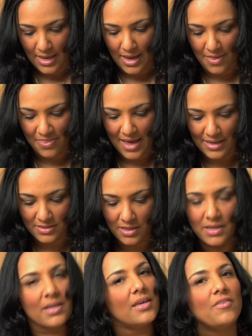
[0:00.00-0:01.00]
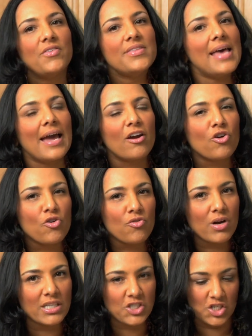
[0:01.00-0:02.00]
And that's gonna give you that
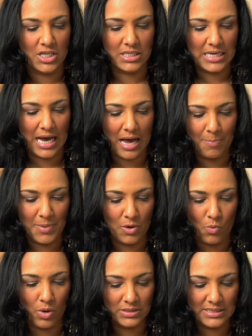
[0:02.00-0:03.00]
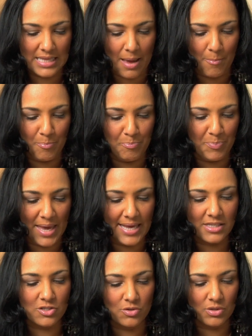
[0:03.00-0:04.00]
crunchy topping once that
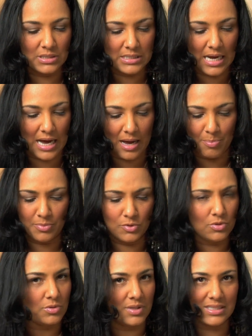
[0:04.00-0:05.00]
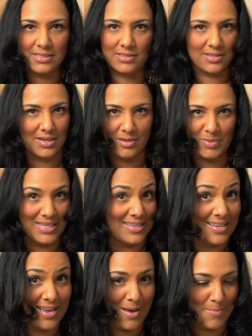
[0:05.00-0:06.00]
bakes on top. Ooh, this is gonna
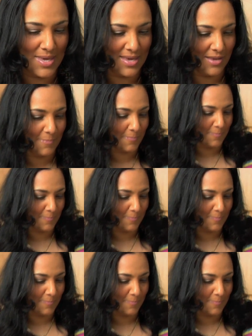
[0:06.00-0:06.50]
be yummy.